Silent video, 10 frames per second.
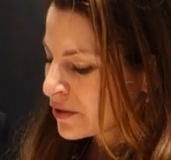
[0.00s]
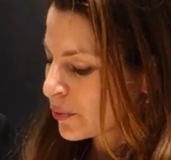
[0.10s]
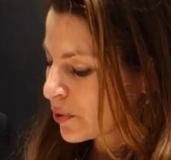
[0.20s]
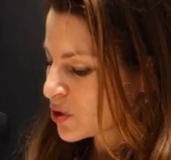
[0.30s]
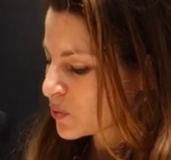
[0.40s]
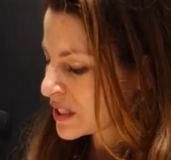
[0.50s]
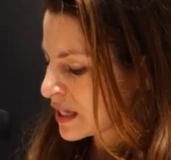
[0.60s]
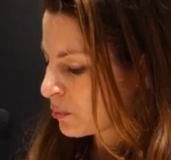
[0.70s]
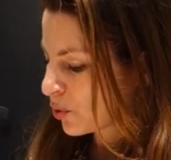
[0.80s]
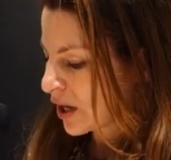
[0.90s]
The rose was
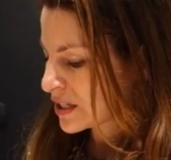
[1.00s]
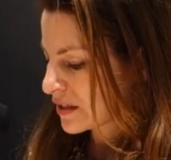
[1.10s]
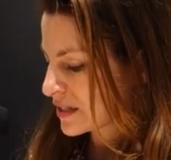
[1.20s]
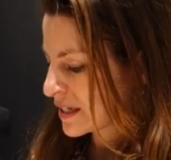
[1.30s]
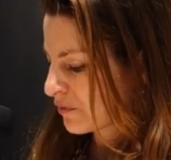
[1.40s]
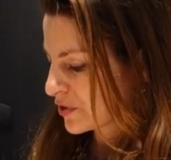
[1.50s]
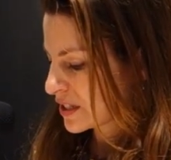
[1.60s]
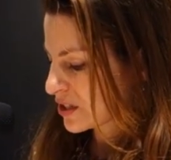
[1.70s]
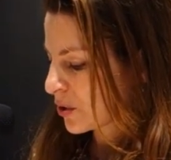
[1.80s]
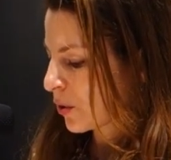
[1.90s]
then brought to the San
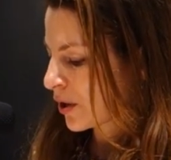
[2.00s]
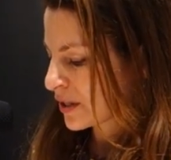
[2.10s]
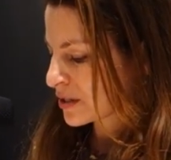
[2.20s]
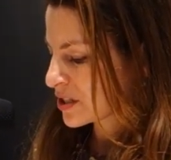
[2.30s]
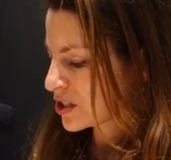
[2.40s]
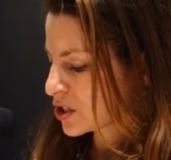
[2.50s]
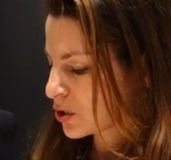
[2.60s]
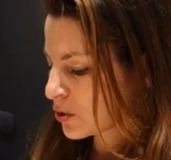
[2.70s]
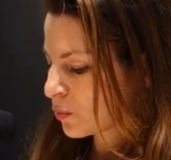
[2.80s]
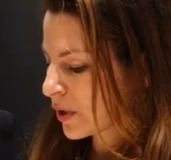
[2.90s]
Francisco Art
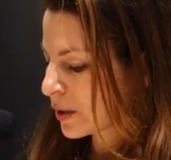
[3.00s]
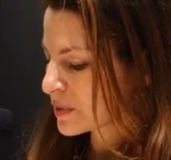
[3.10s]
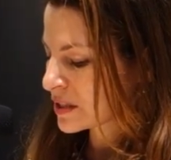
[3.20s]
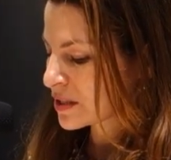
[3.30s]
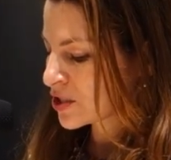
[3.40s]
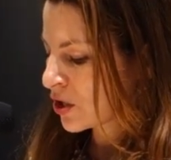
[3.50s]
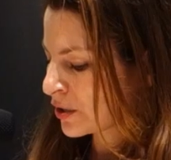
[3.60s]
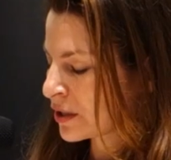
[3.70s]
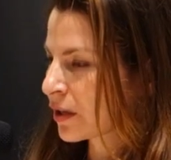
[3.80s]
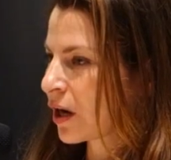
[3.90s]
Institute, where it was
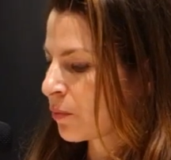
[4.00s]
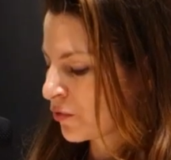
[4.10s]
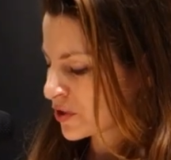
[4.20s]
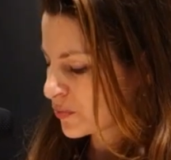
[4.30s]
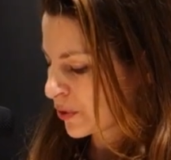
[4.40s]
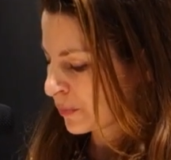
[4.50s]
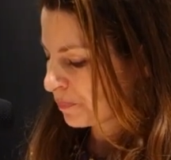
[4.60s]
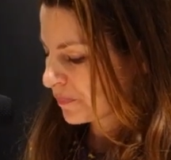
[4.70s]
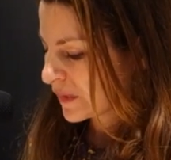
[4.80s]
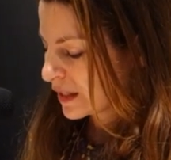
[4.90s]
installed in a conference
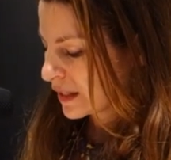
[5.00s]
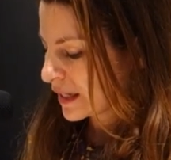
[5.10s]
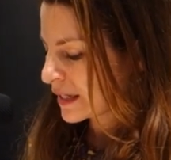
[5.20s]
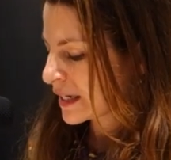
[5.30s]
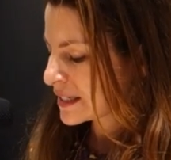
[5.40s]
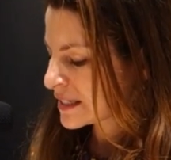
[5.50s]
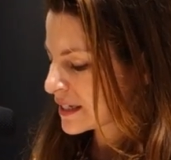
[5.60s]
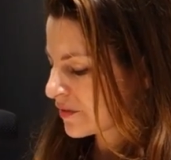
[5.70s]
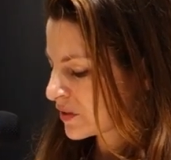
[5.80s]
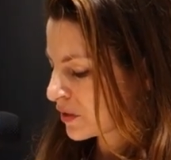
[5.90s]
room. In
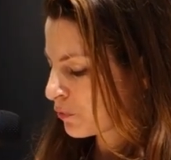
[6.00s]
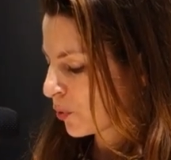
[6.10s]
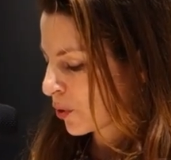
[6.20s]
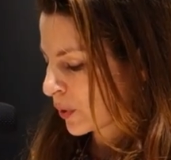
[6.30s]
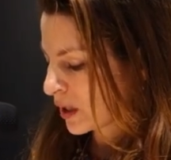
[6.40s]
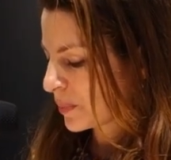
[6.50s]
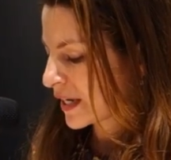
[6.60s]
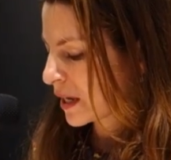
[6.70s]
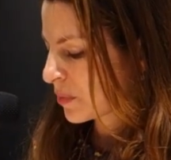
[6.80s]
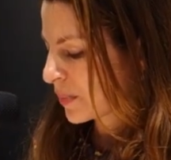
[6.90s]
1974, when it
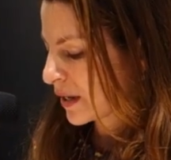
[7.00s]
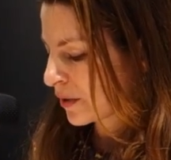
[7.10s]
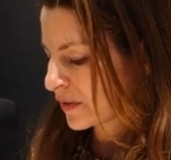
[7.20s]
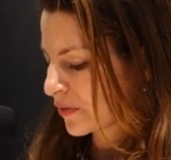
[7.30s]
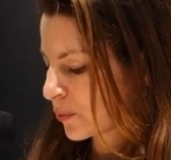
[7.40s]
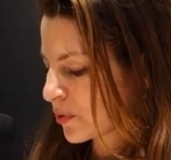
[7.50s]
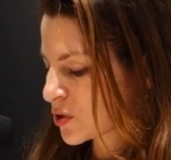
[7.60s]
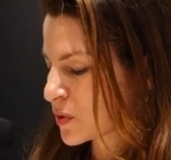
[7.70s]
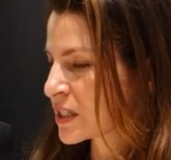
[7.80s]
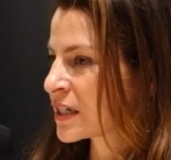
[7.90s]
became apparent that the
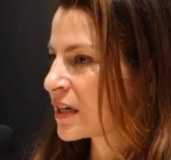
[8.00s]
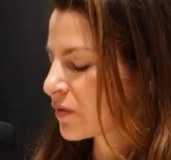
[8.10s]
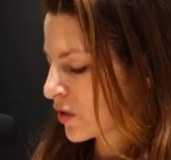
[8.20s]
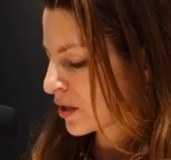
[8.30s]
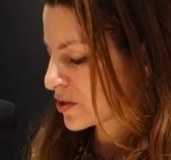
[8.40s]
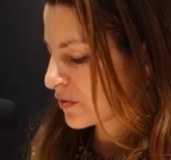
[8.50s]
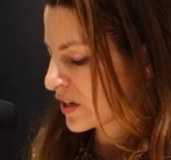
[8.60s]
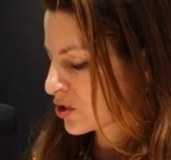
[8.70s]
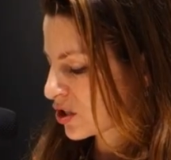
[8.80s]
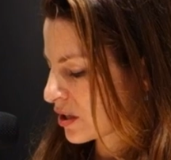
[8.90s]
rose was in need of
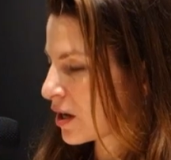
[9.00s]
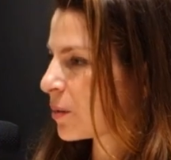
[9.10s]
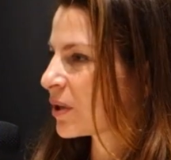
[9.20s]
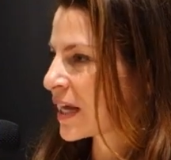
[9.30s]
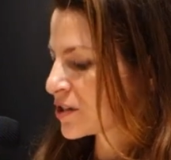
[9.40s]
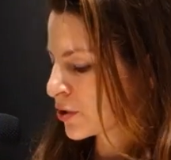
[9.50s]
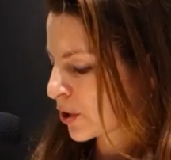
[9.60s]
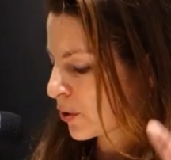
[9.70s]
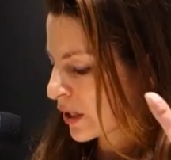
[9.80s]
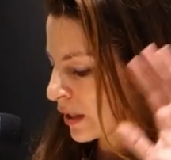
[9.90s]
conservation, a plaster
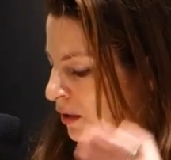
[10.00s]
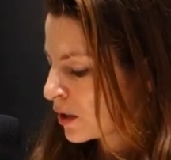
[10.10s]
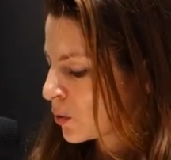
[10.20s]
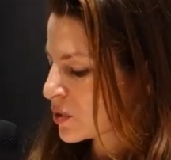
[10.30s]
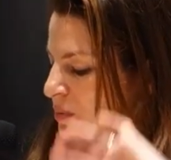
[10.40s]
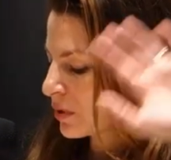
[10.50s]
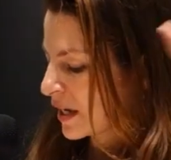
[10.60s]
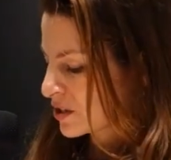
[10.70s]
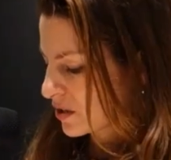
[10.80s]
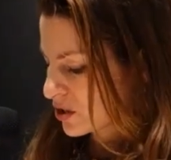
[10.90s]
coating was
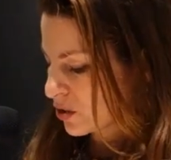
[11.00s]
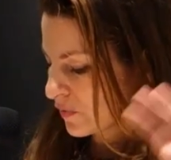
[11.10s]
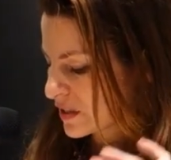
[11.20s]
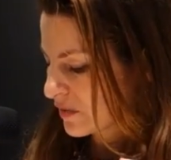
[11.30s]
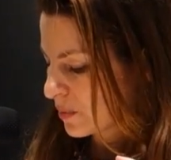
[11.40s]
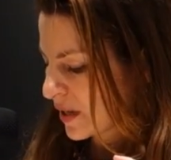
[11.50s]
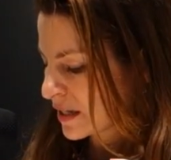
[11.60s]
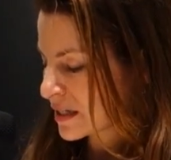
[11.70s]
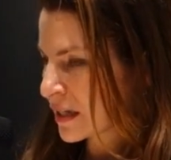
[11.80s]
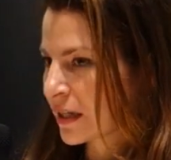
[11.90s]
applied to the surface of the
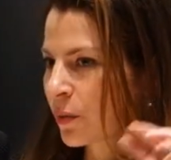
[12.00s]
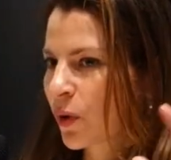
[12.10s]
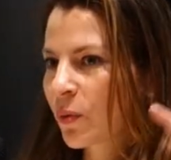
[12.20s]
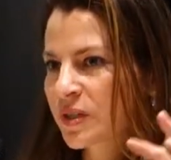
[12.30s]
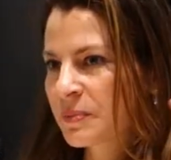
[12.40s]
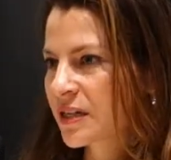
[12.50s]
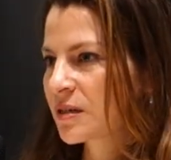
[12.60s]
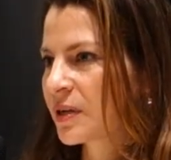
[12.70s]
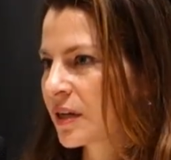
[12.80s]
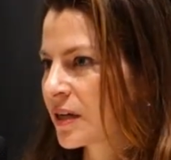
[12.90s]
painting in what was meant
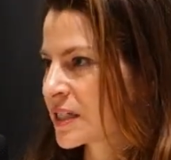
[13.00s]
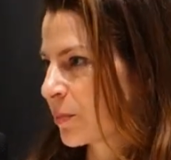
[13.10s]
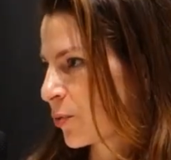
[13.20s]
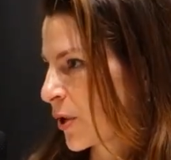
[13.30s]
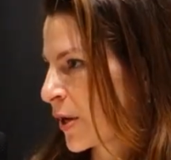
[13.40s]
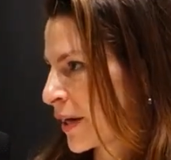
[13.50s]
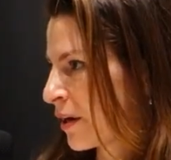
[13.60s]
to be a temporary